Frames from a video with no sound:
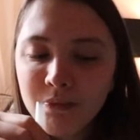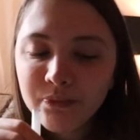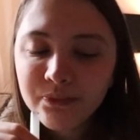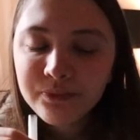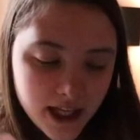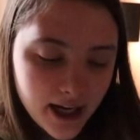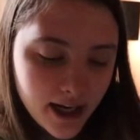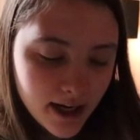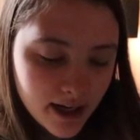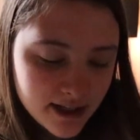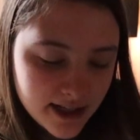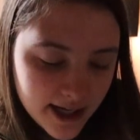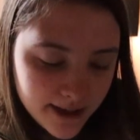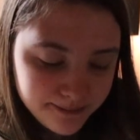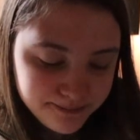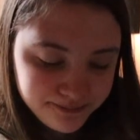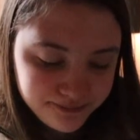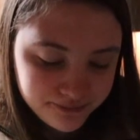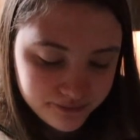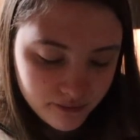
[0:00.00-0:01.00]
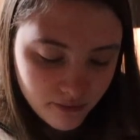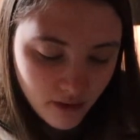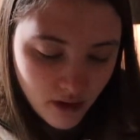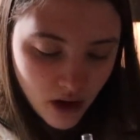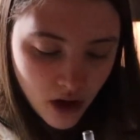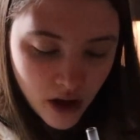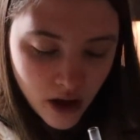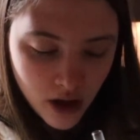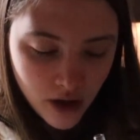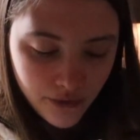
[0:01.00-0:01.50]
10 out of 10.
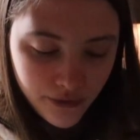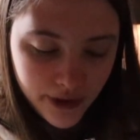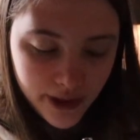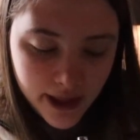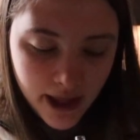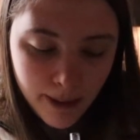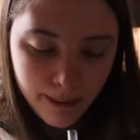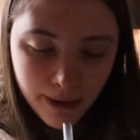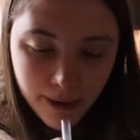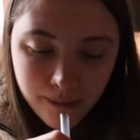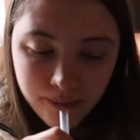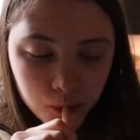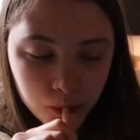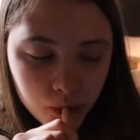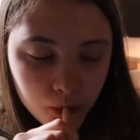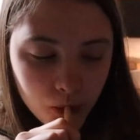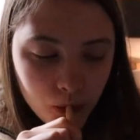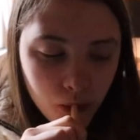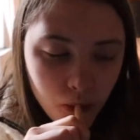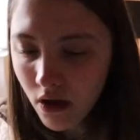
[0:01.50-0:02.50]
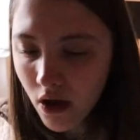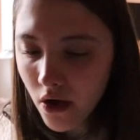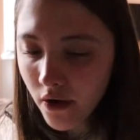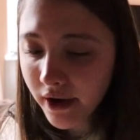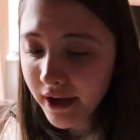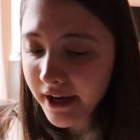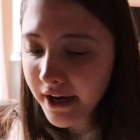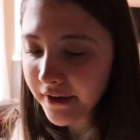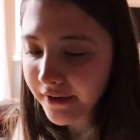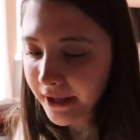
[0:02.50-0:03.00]
Really yummy.
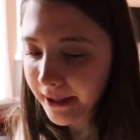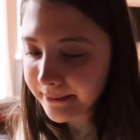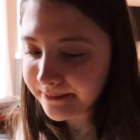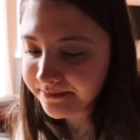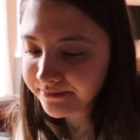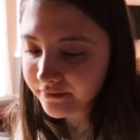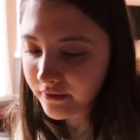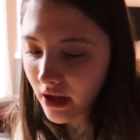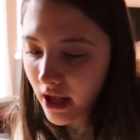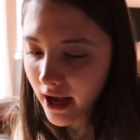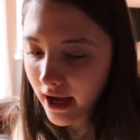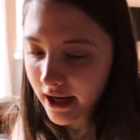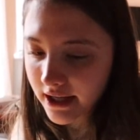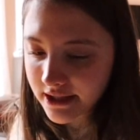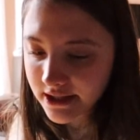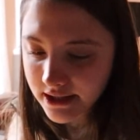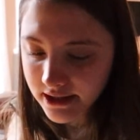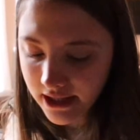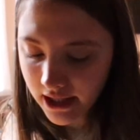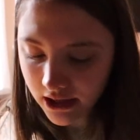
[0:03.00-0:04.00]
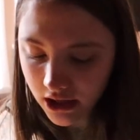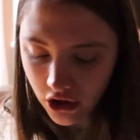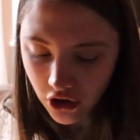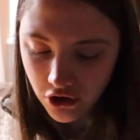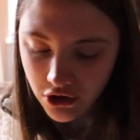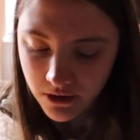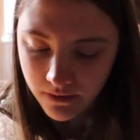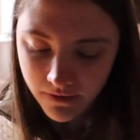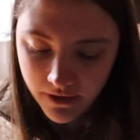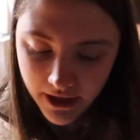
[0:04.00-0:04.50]
Okie dokie. I gotta get the
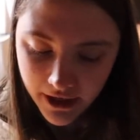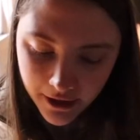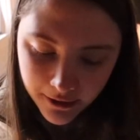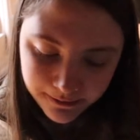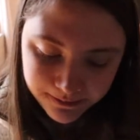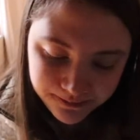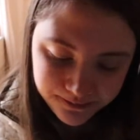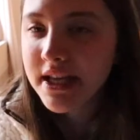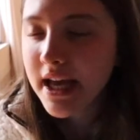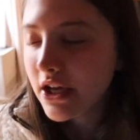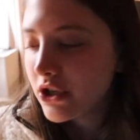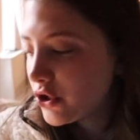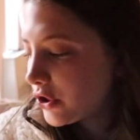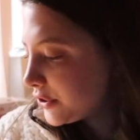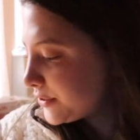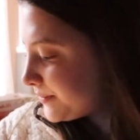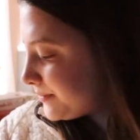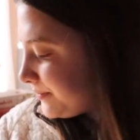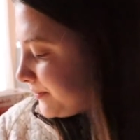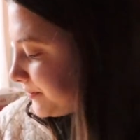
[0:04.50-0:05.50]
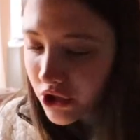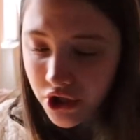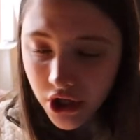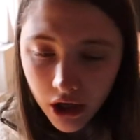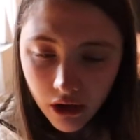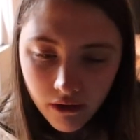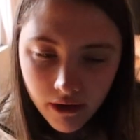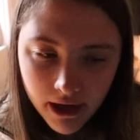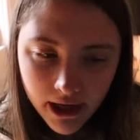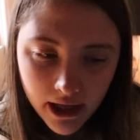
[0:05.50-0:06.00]
YouTube video scheduled. It's
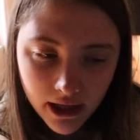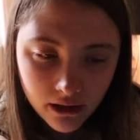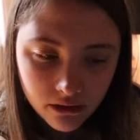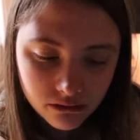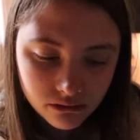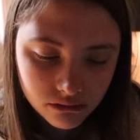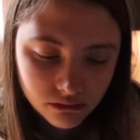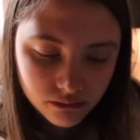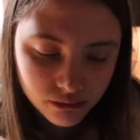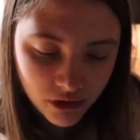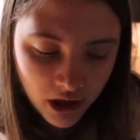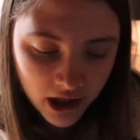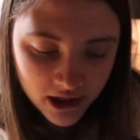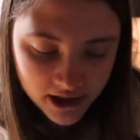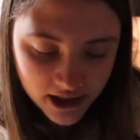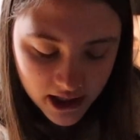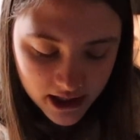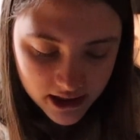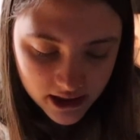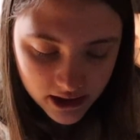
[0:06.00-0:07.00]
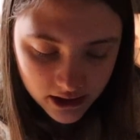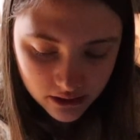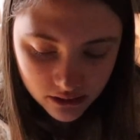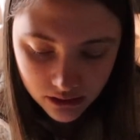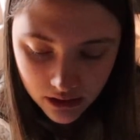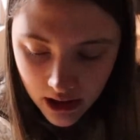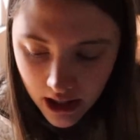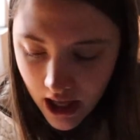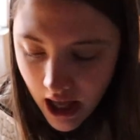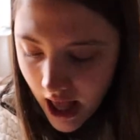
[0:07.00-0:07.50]
already processed
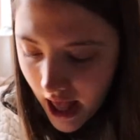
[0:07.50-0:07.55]
and